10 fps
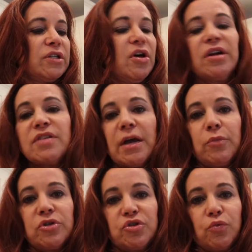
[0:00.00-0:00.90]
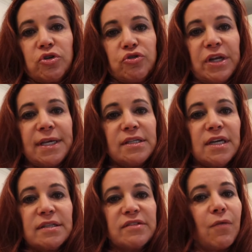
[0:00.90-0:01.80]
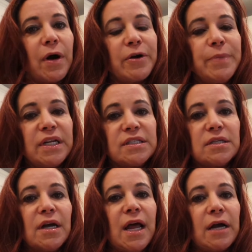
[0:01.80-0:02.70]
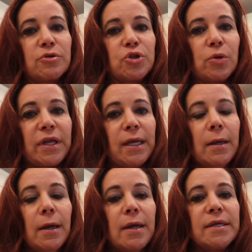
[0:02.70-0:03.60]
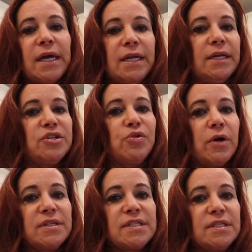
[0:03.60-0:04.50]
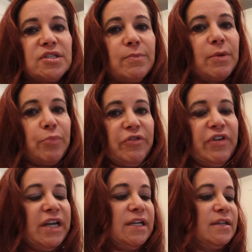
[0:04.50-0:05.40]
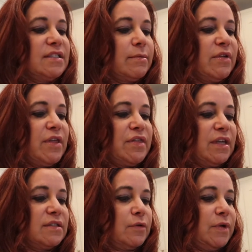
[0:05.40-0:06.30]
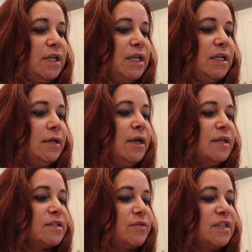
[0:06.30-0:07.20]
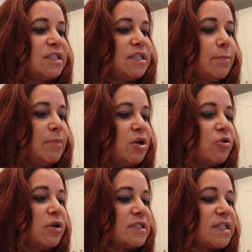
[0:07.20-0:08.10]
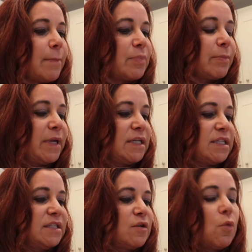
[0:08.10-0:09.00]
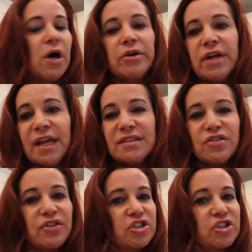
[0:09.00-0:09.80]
A lot of time we're drinking tons of water, but it's not actually getting into our system and providing us some of the things that we need. So this is a mineral supplement. It's a water enhancer.